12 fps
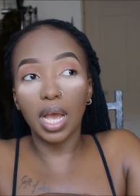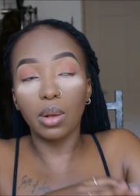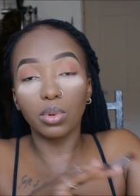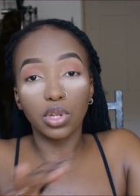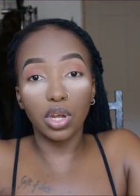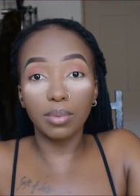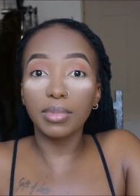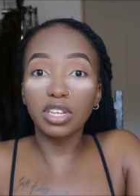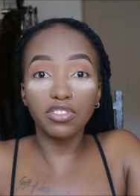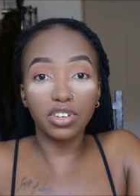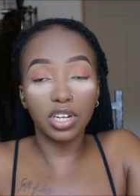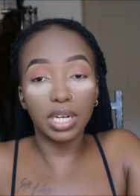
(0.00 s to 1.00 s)
I will not
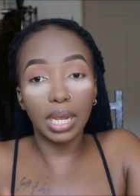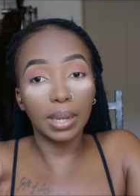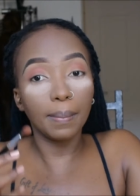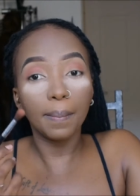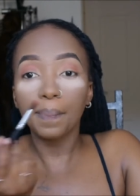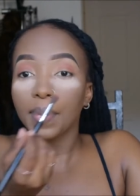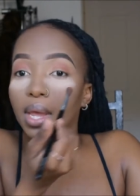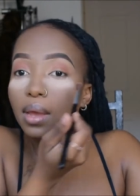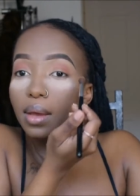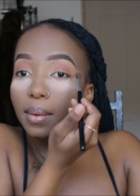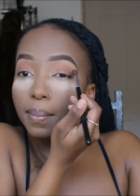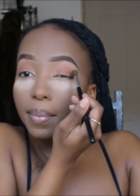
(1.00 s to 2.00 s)
mention her name
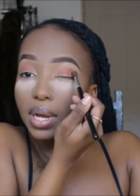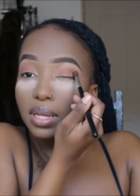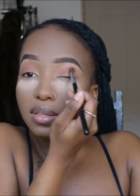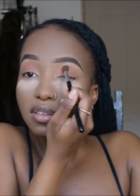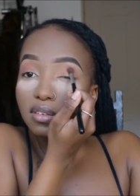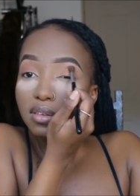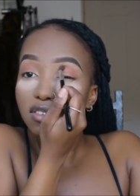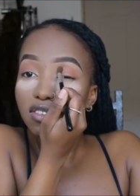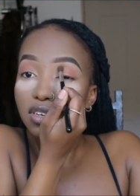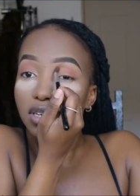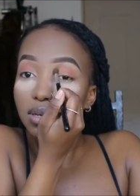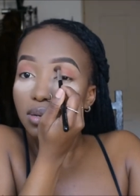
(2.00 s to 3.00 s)
but
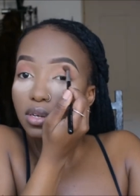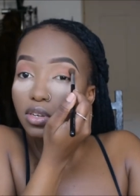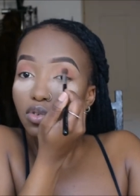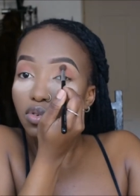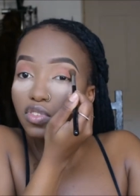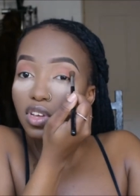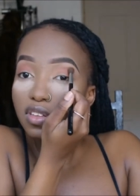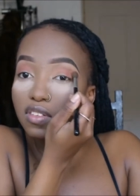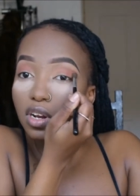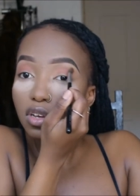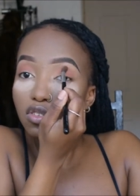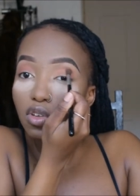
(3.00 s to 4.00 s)
she used it as
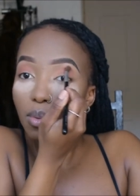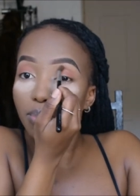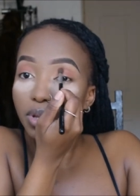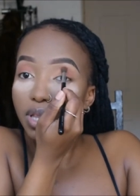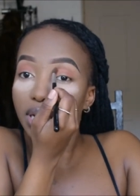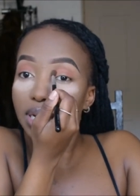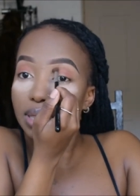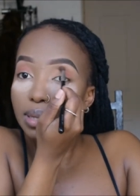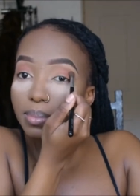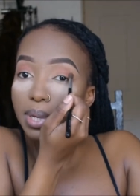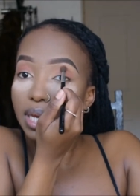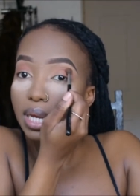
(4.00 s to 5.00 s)
an example that in the
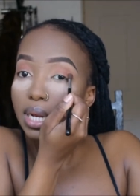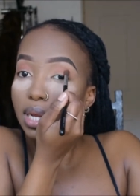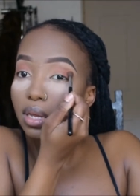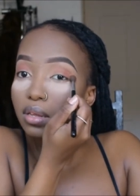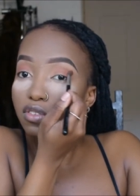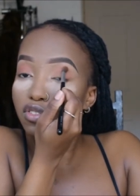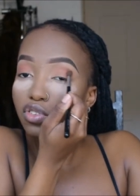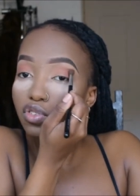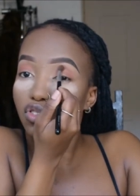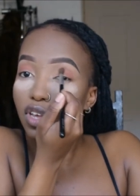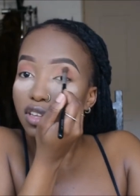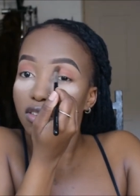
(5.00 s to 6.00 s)
beginning she
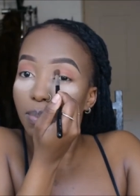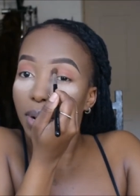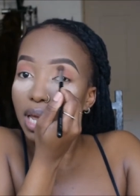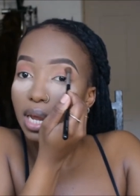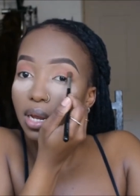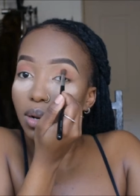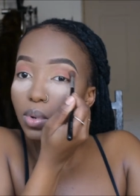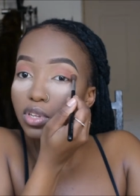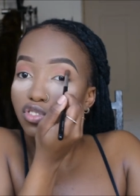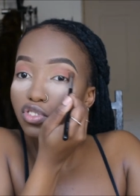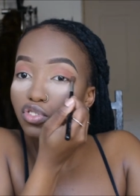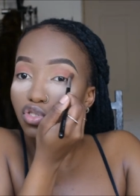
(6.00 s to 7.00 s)
used to explain what
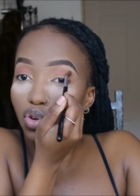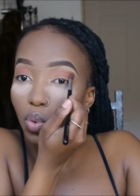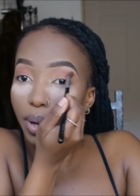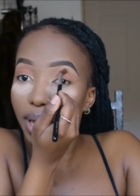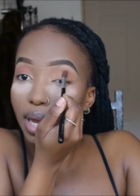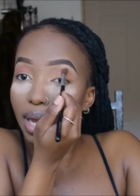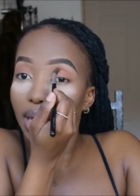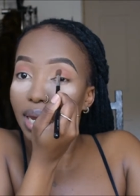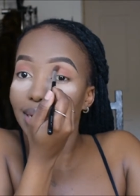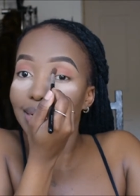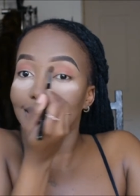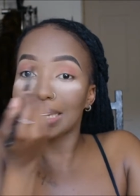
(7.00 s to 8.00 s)
she's doing
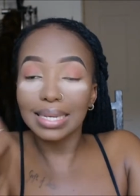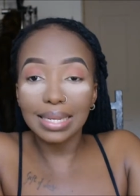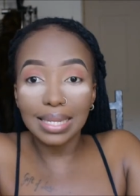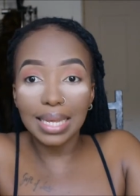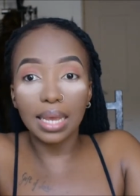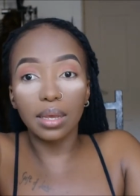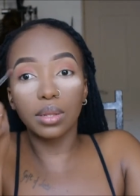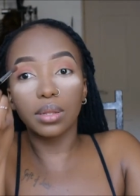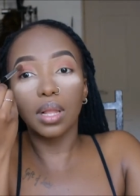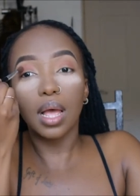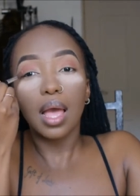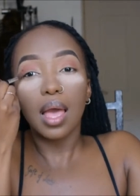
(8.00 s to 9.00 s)
in detail
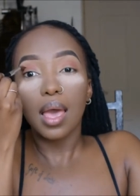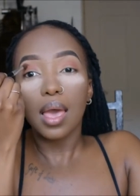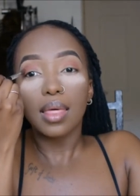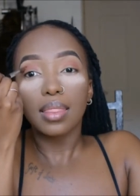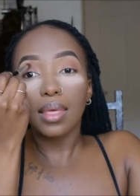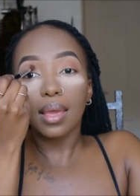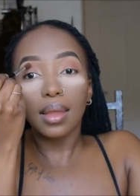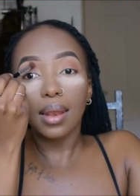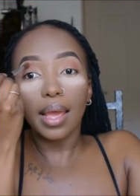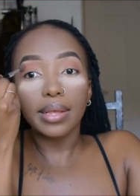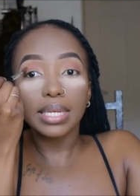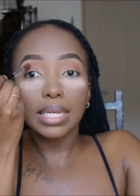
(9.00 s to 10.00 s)
then
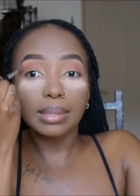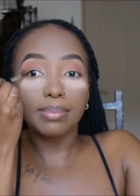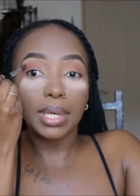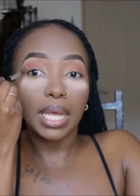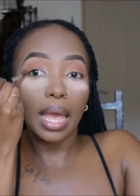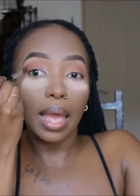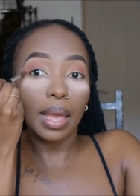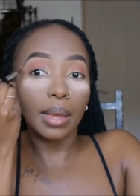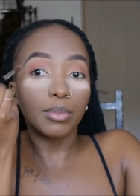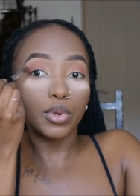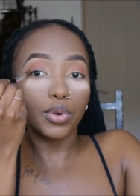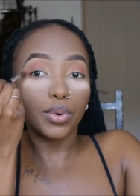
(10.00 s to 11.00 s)
as she
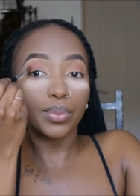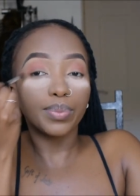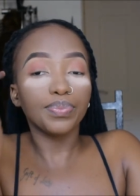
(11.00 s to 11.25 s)
became you know